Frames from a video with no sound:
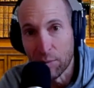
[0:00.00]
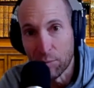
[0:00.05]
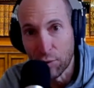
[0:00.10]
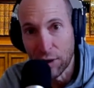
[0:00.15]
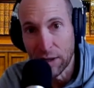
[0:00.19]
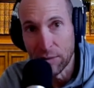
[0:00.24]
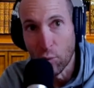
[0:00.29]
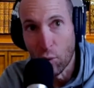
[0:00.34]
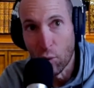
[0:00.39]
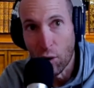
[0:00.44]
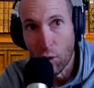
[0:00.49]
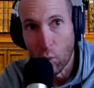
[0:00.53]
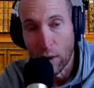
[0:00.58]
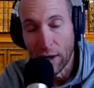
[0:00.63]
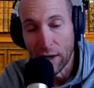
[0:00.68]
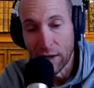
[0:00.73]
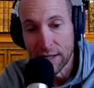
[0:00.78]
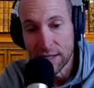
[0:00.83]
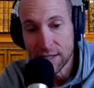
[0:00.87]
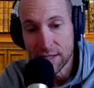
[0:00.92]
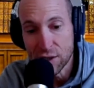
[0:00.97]
bring more
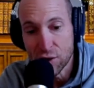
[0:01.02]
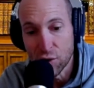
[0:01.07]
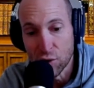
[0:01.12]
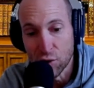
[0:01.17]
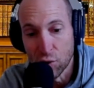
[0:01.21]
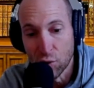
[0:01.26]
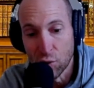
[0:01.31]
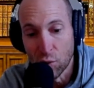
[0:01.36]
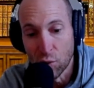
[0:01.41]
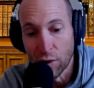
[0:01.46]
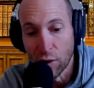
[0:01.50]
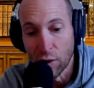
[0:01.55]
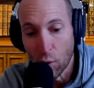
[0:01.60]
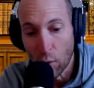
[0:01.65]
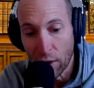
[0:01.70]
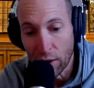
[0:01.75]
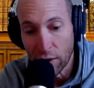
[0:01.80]
awareness to the lawyer